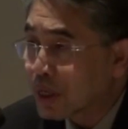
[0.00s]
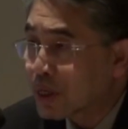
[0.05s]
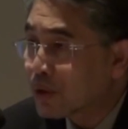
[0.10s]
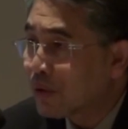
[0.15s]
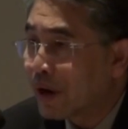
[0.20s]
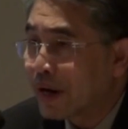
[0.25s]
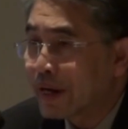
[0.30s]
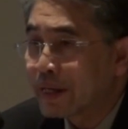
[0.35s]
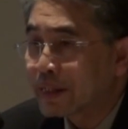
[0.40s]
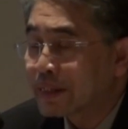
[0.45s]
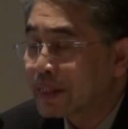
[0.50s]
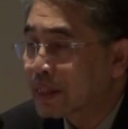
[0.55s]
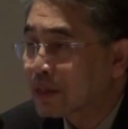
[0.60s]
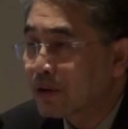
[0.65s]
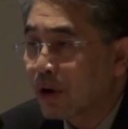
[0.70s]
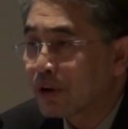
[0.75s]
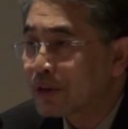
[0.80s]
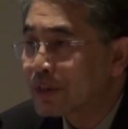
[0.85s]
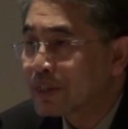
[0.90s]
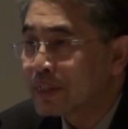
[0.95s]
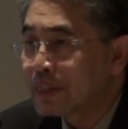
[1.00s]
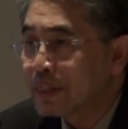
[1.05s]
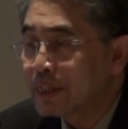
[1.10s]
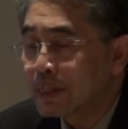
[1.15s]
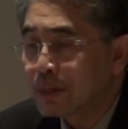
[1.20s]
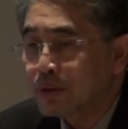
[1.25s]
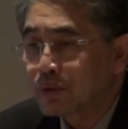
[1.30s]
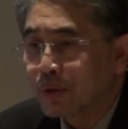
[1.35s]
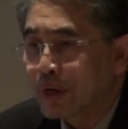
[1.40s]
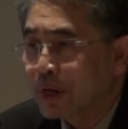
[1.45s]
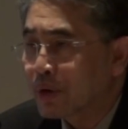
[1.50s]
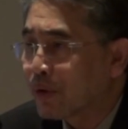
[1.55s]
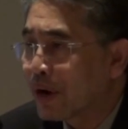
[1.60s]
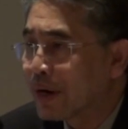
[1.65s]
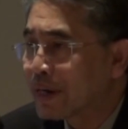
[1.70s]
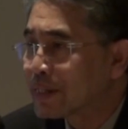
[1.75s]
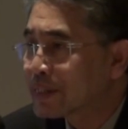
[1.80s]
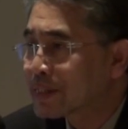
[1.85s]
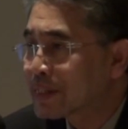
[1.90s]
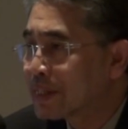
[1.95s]
acquire technology, to
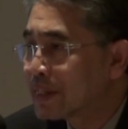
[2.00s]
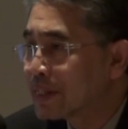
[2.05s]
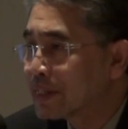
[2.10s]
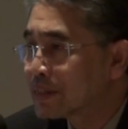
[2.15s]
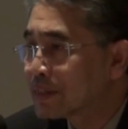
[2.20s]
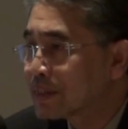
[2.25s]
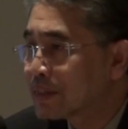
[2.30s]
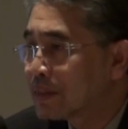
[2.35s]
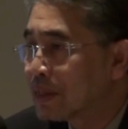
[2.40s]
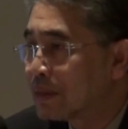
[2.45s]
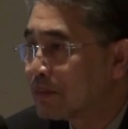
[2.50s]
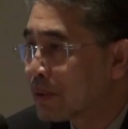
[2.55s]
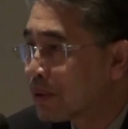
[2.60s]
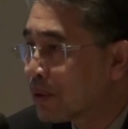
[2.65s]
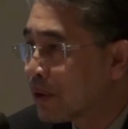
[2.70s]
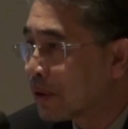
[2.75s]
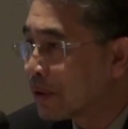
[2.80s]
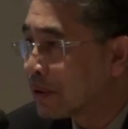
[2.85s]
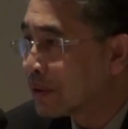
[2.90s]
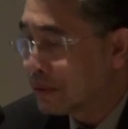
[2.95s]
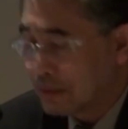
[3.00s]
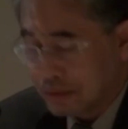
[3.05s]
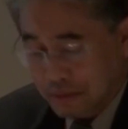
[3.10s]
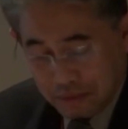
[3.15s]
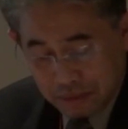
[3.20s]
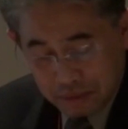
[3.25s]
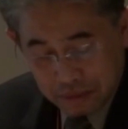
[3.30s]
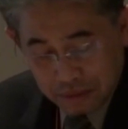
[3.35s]
acquire skills abroad,